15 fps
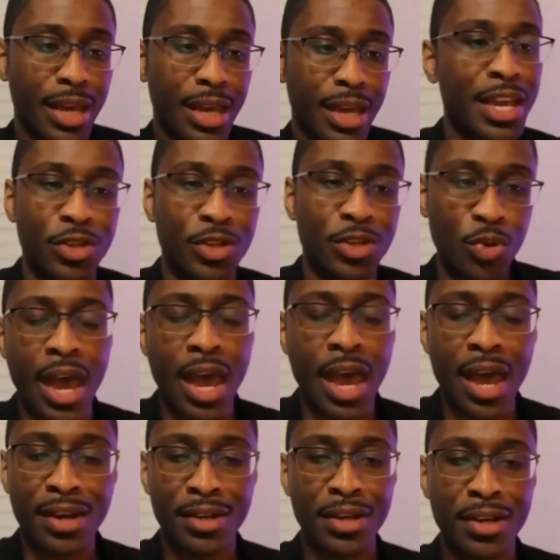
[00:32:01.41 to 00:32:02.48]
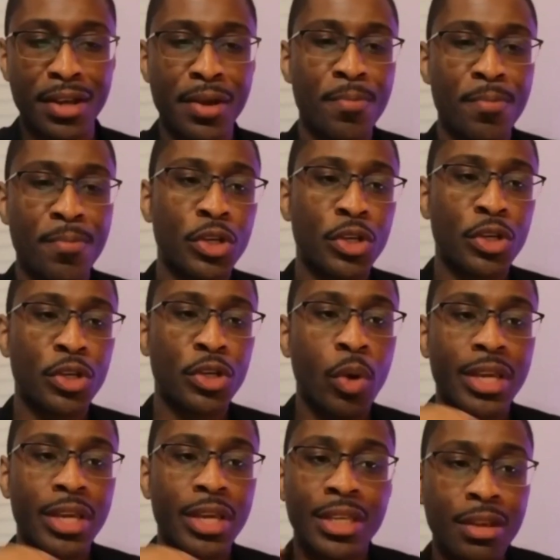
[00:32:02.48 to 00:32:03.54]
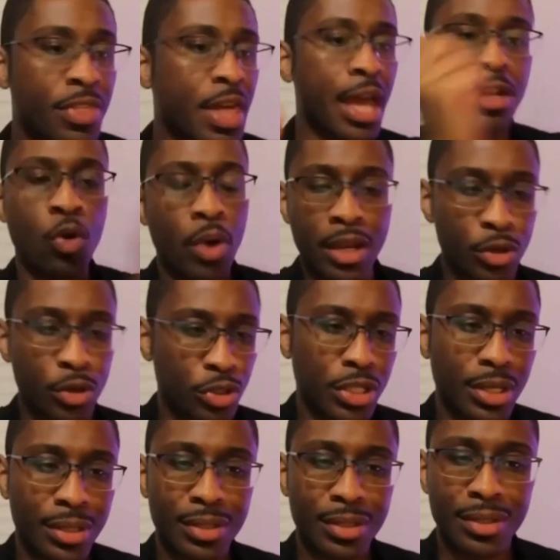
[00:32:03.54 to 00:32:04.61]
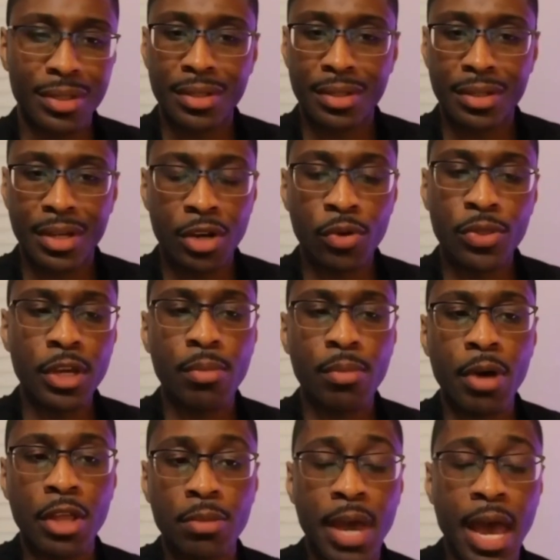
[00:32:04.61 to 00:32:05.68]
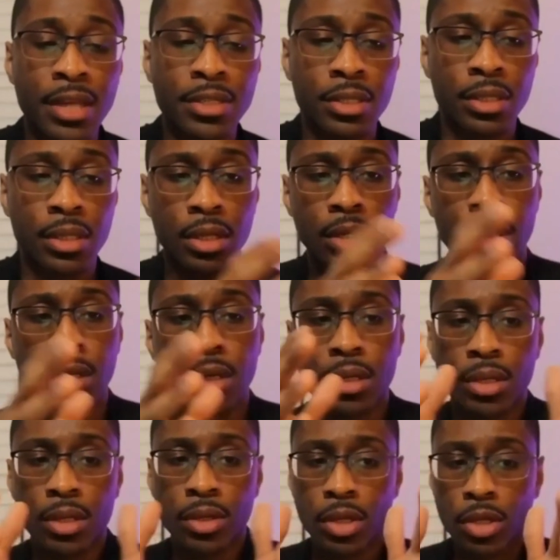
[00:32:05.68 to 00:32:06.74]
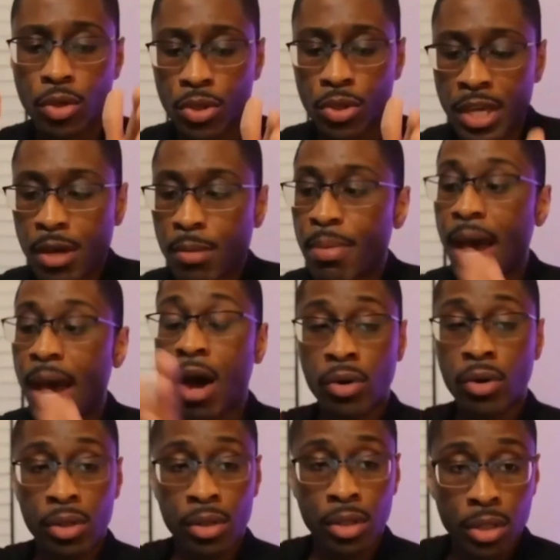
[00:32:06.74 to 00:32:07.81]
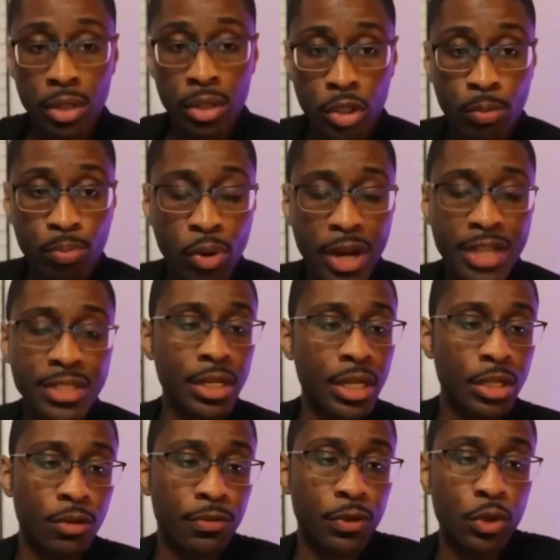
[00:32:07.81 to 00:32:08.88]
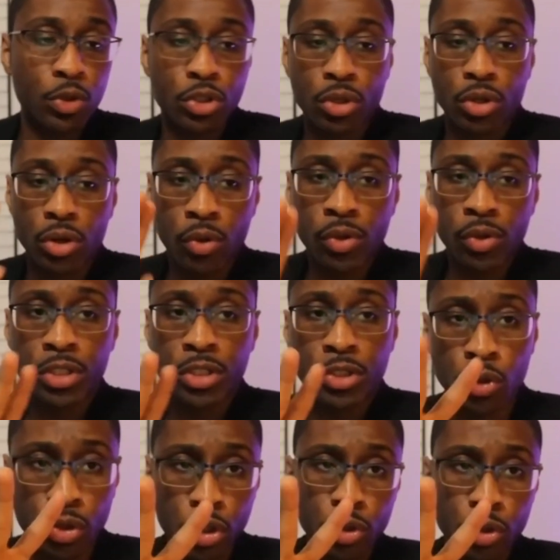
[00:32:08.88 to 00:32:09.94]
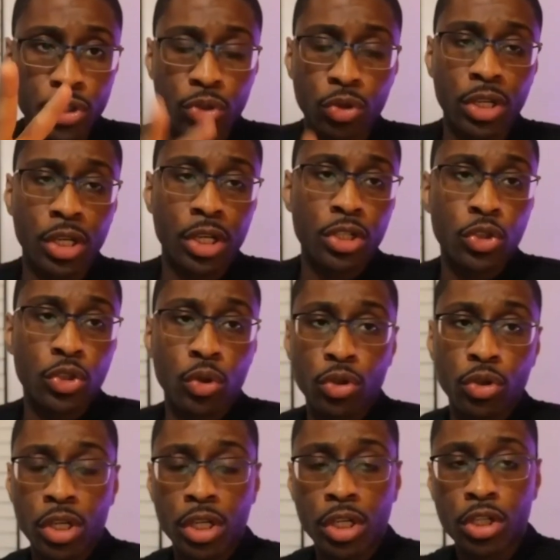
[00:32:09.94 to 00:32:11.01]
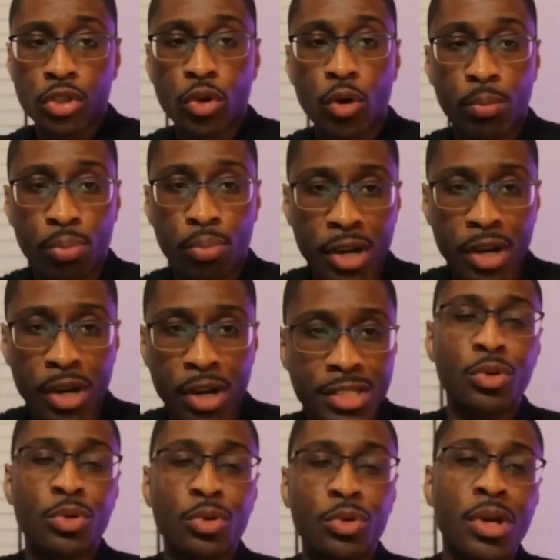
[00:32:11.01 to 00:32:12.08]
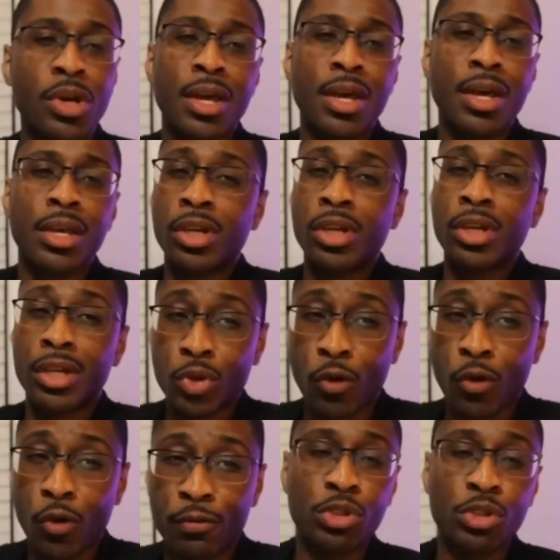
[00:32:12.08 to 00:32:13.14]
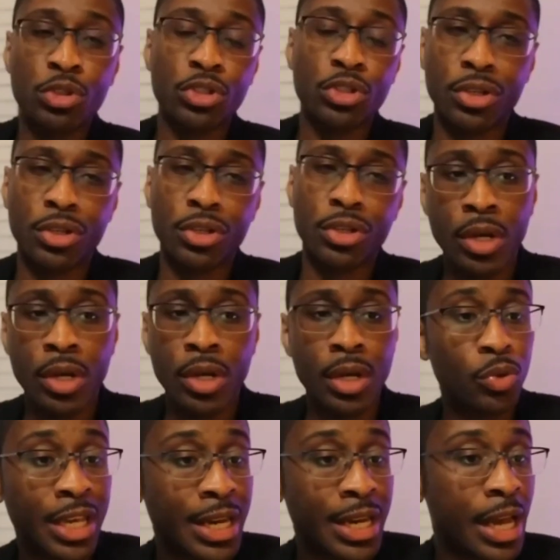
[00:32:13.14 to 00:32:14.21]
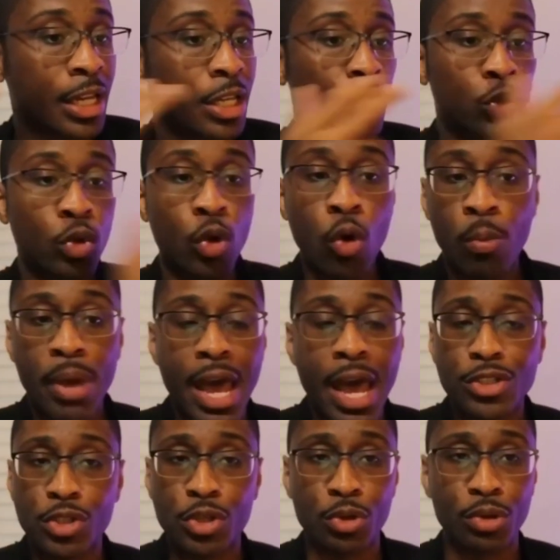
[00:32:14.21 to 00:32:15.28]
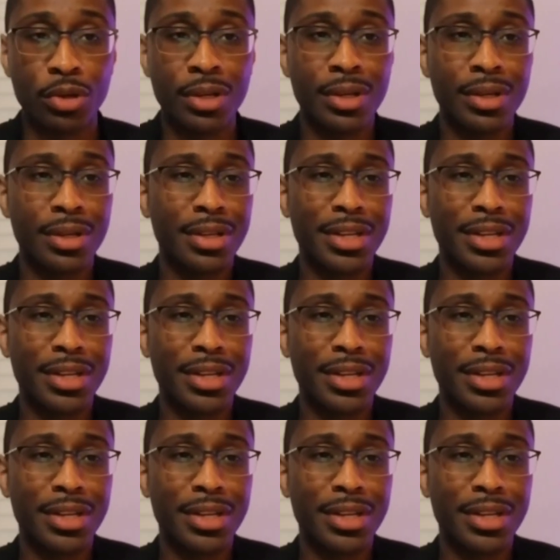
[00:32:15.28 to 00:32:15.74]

I can't do that. So I give that no energy. I don't think about the past. You think about your present and your future. Only two yous you can control. You can control present you. You can control future you. You cannot control past you.